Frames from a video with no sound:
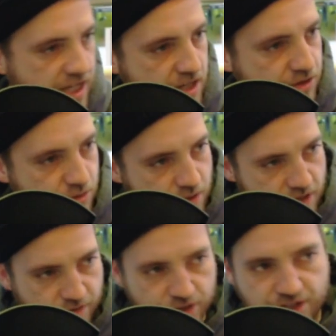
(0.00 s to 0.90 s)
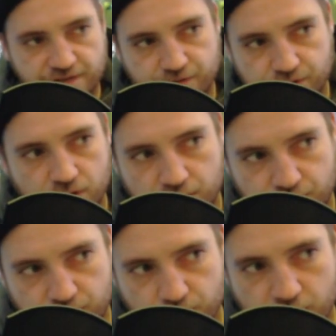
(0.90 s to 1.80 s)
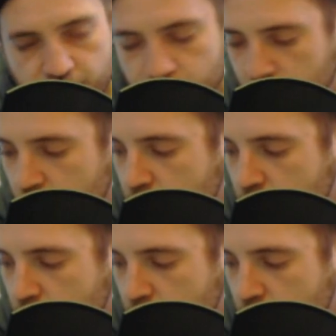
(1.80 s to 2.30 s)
I guess, or whatever, just infrastructure and whatever.